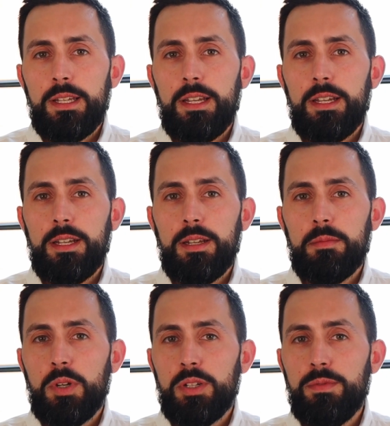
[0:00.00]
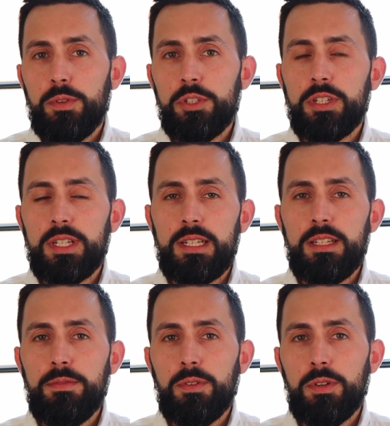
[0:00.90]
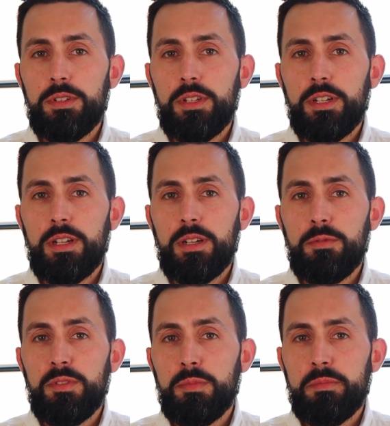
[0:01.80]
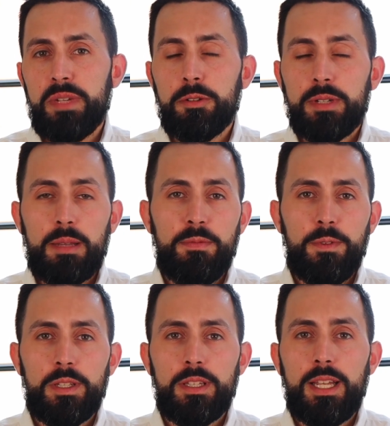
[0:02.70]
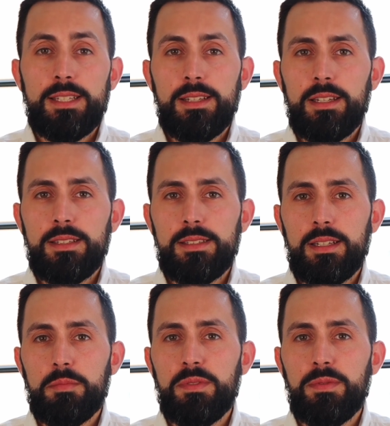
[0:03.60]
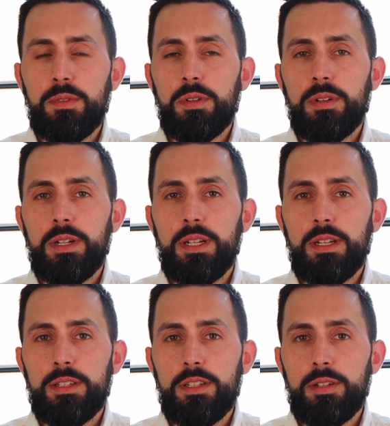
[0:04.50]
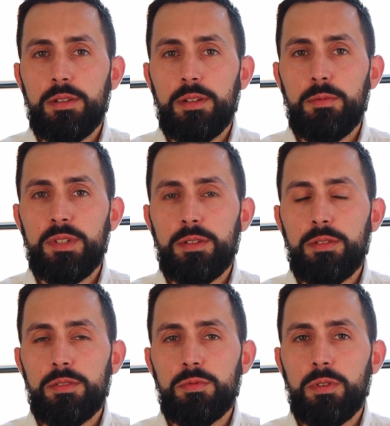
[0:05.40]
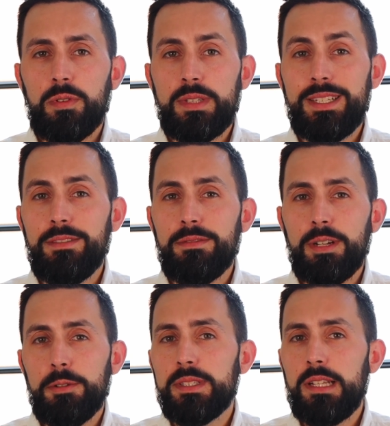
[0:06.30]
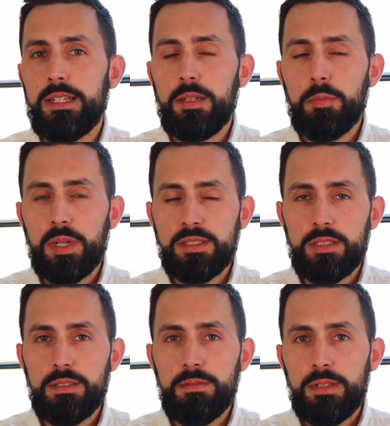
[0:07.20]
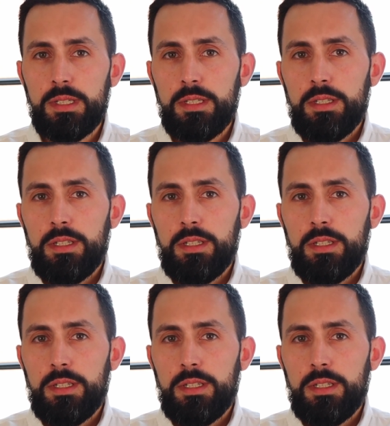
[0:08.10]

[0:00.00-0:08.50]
Unfortunately for the Rivemont MicroCap fund, as I said before, the returns were only very slightly positive.